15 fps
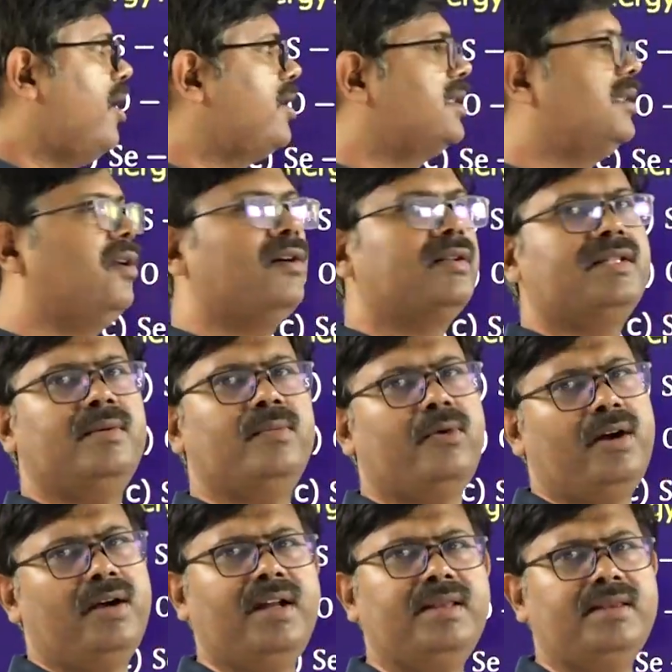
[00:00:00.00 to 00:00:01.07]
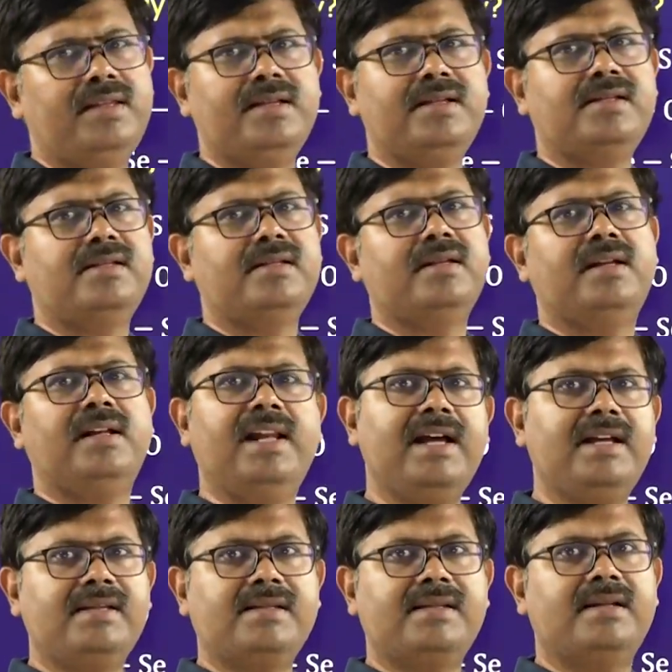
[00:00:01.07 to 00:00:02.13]
oxygen-oxygen bond length is
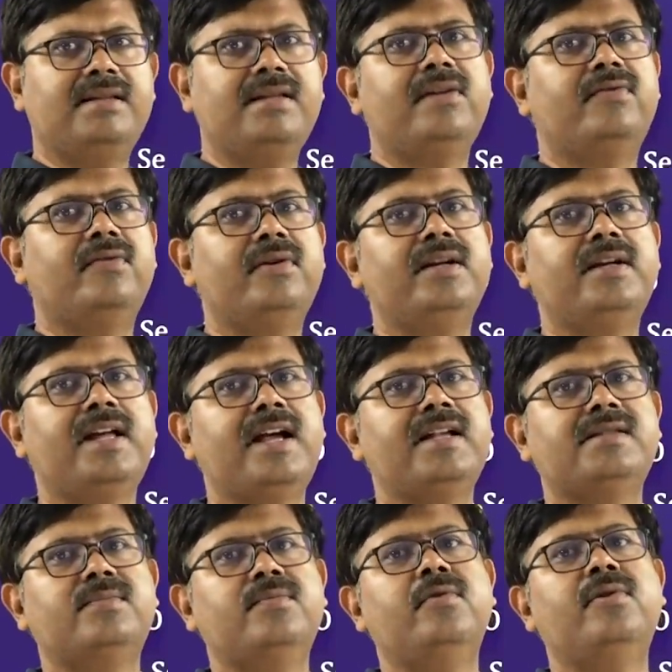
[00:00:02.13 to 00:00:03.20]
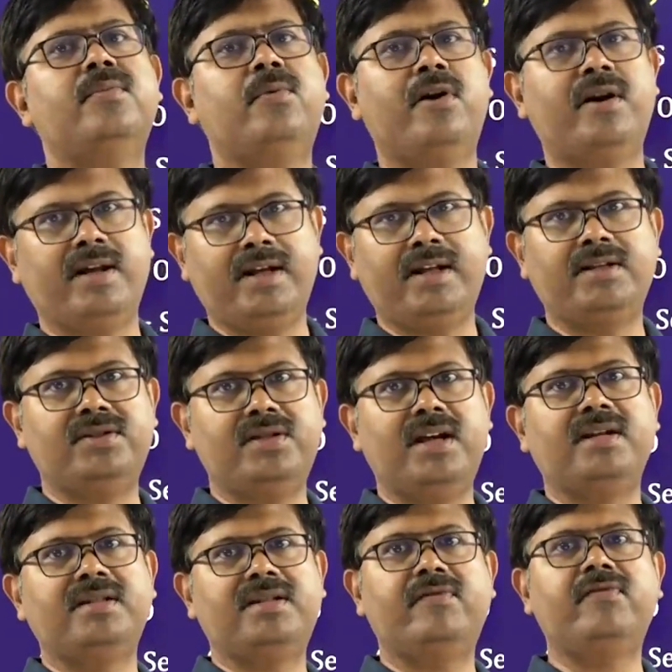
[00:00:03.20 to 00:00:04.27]
less, therefore it has more bond energy
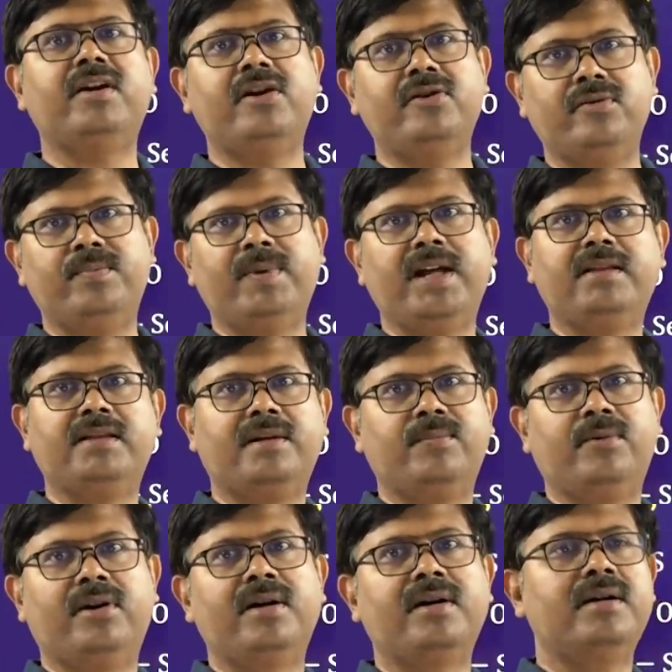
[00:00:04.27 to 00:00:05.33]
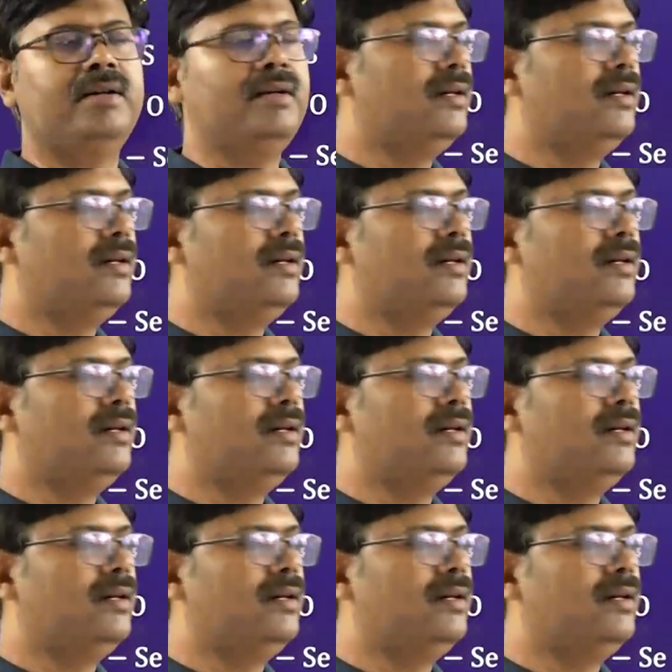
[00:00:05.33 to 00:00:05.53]
or it is difficult to break that bond.